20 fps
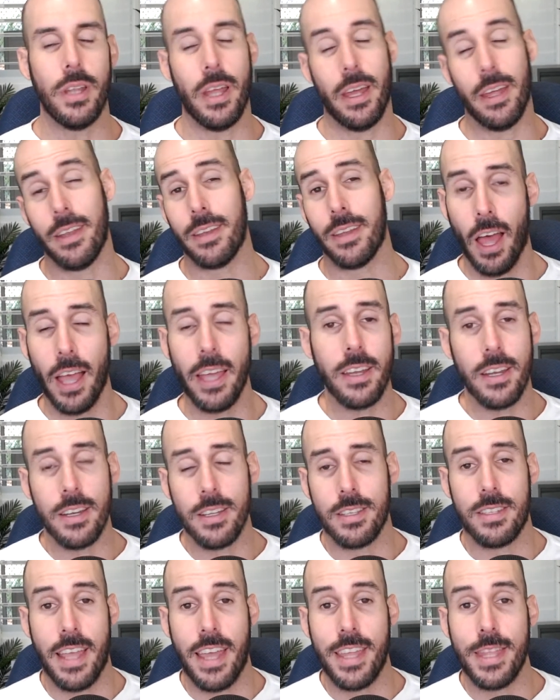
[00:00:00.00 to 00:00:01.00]
And I can
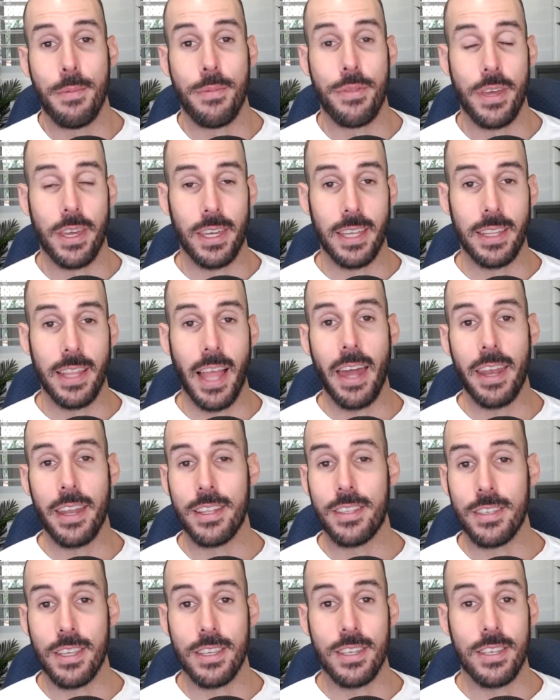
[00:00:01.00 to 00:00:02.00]
understand them thinking that.
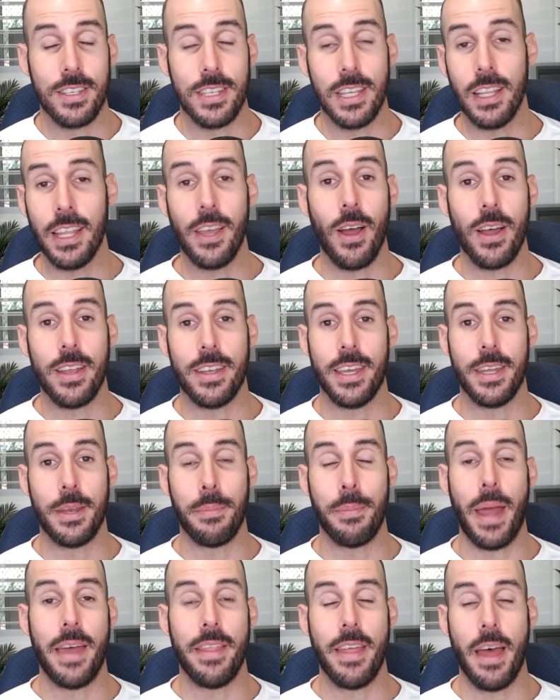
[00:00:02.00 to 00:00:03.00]
It's a silly idea to
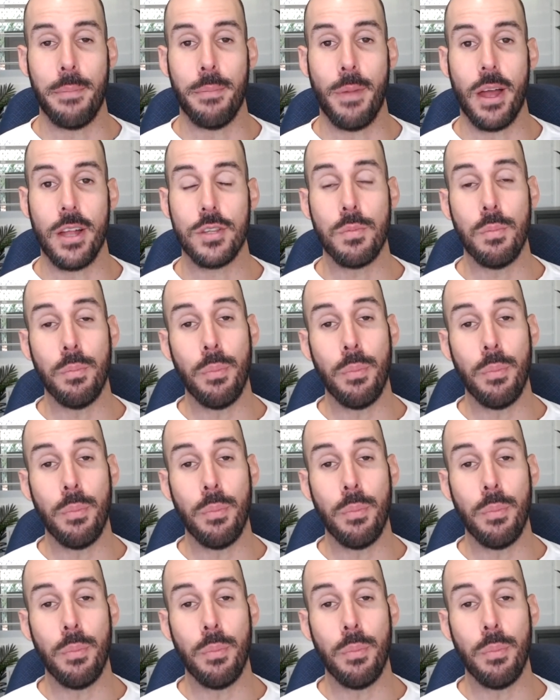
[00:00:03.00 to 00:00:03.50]
pay that much.